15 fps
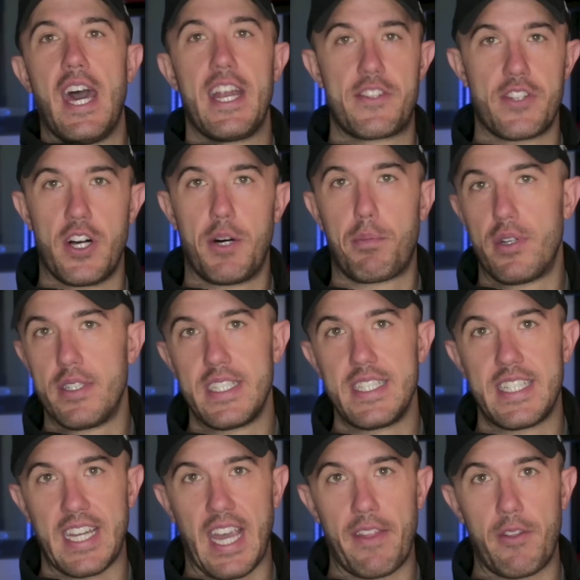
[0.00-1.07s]
and it's all printing
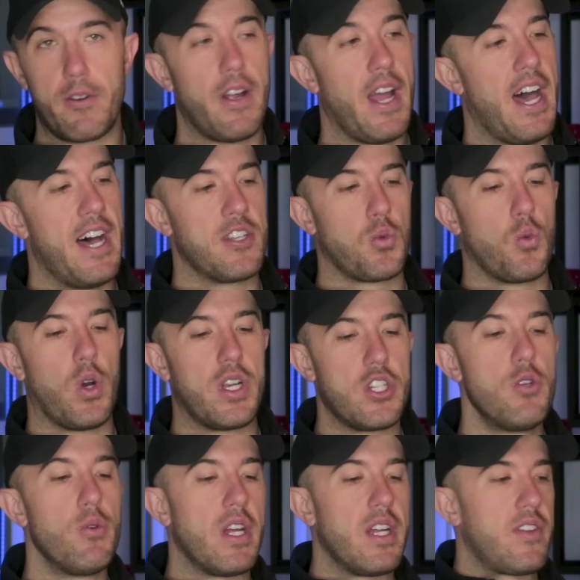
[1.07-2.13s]
together as one
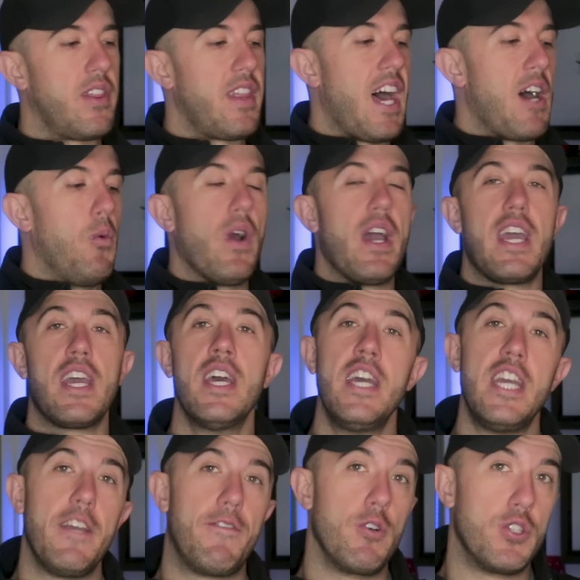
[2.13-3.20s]
unit. That way,
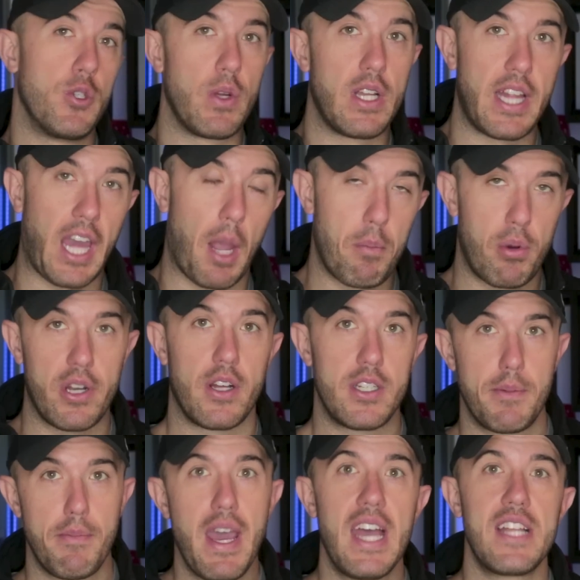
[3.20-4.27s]
if you're doing like a print on
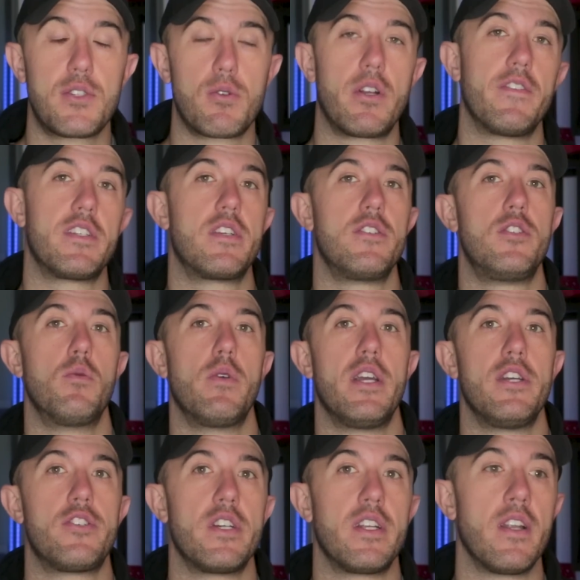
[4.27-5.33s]
demand sort of a
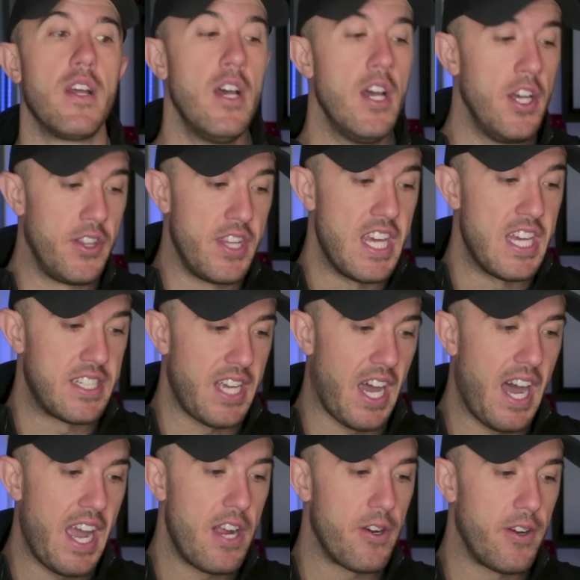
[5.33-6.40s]
situation, the
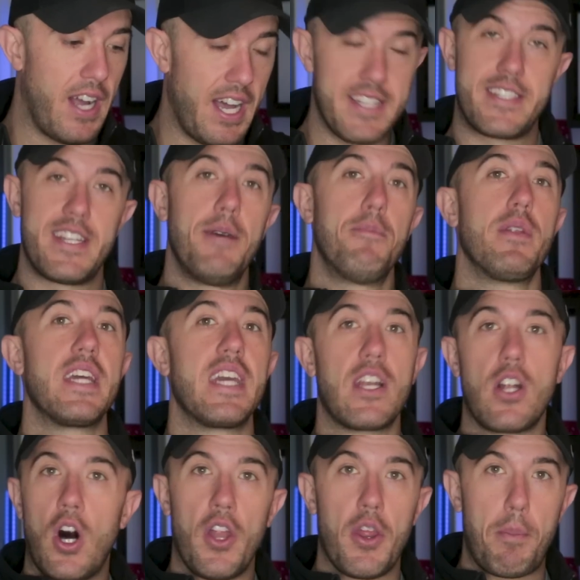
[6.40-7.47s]
entire assembly and
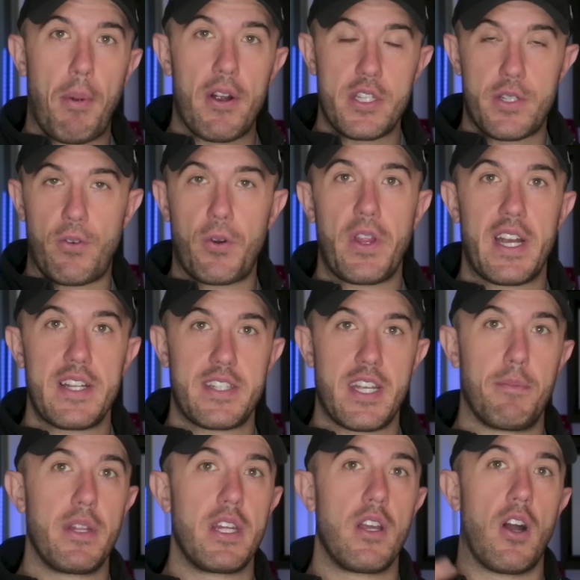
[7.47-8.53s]
all the parts for that
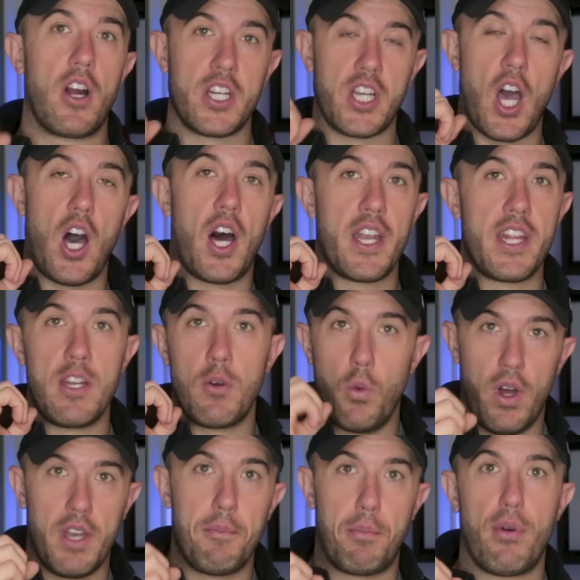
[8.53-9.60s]
assembly are gone in
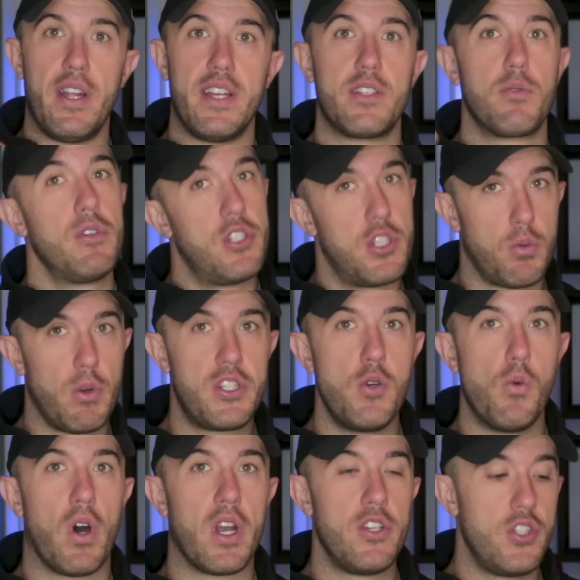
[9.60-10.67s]
one print, which is what
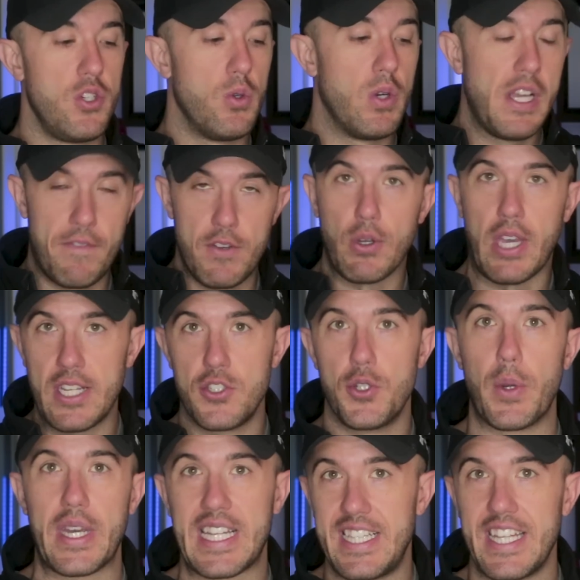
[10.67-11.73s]
you want to do if you can
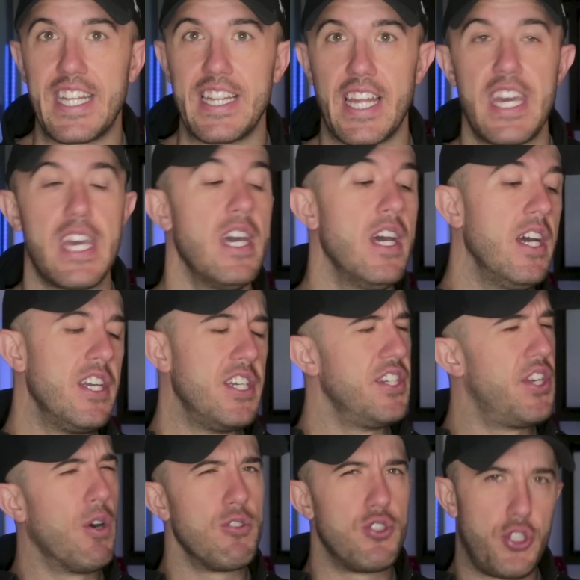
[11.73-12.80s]
do it cleanly. You
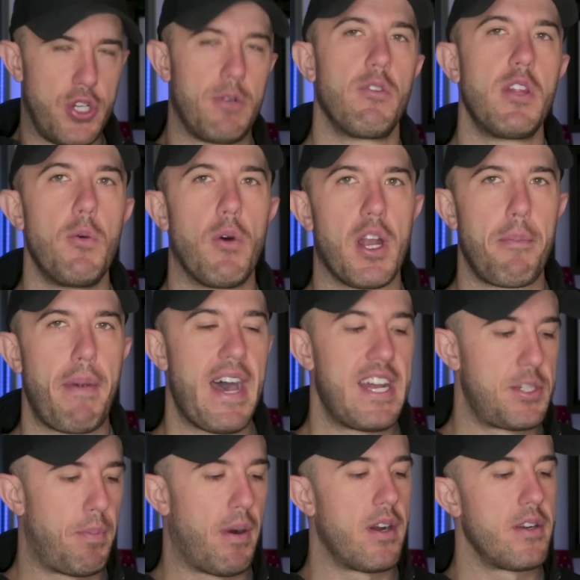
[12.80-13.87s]
don't generally want to
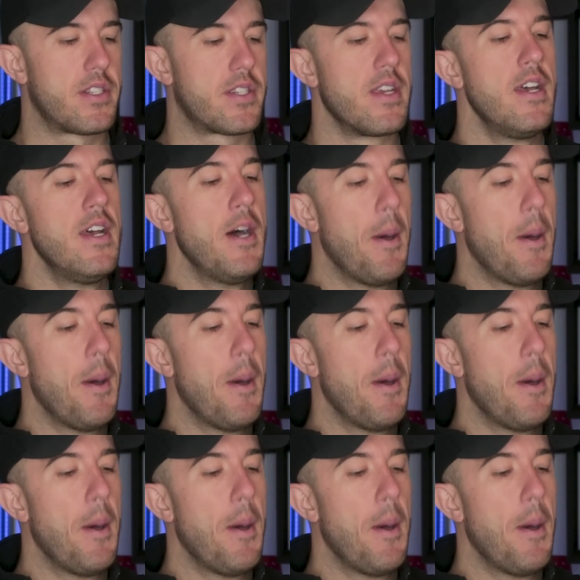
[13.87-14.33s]
batch parts,